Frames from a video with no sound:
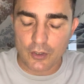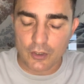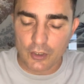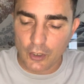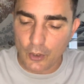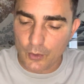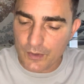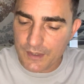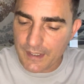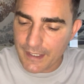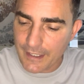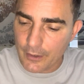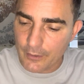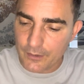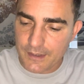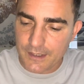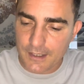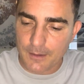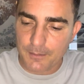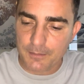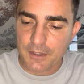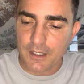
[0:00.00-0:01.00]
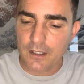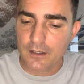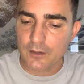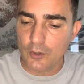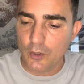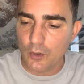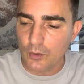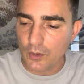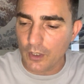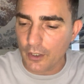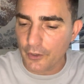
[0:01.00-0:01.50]
closing out something,
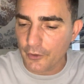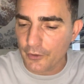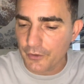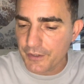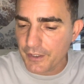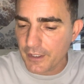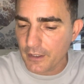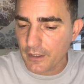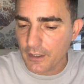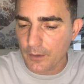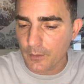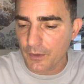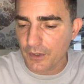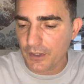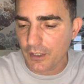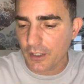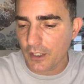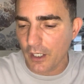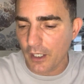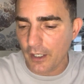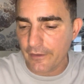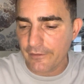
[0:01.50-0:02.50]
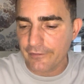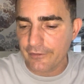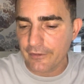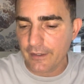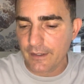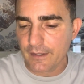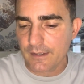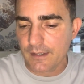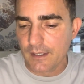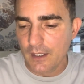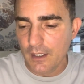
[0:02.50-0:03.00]
no longer dealing with a
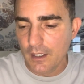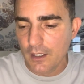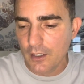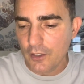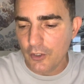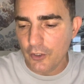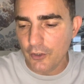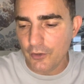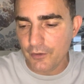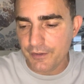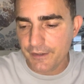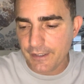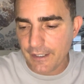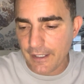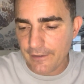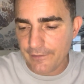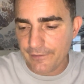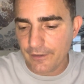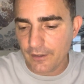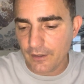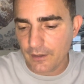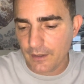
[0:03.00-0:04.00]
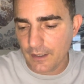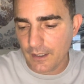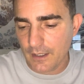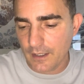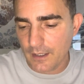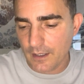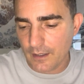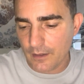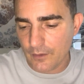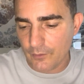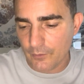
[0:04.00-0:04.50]
conflict. You're
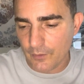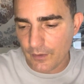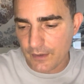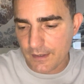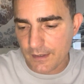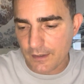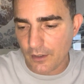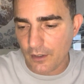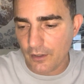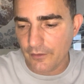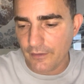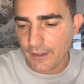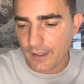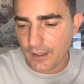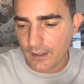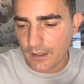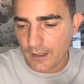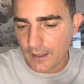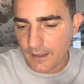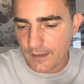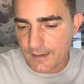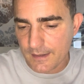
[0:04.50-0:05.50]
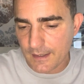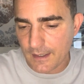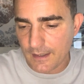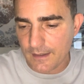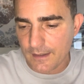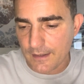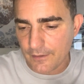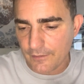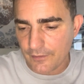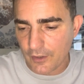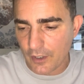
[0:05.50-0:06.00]
definitely resolving a
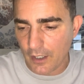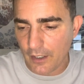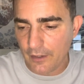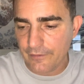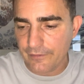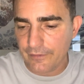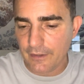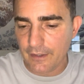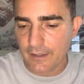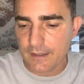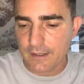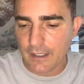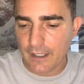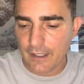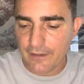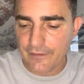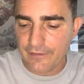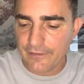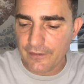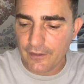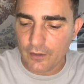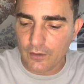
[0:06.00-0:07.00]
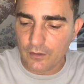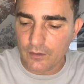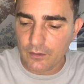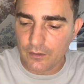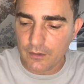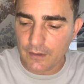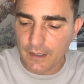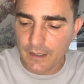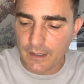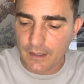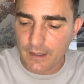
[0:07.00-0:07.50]
sense of conflict. I feel
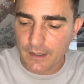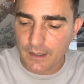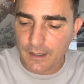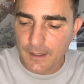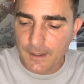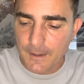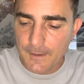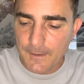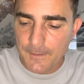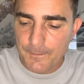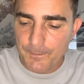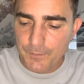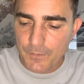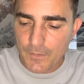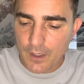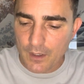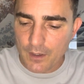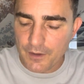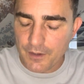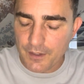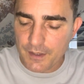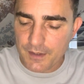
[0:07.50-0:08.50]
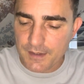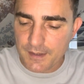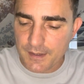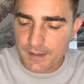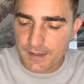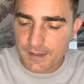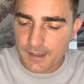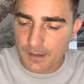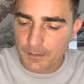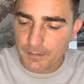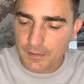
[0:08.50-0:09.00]
like this is
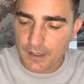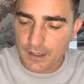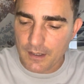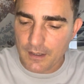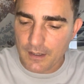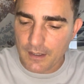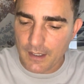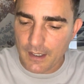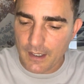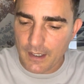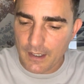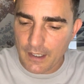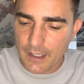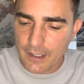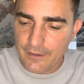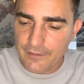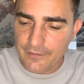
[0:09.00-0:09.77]
something that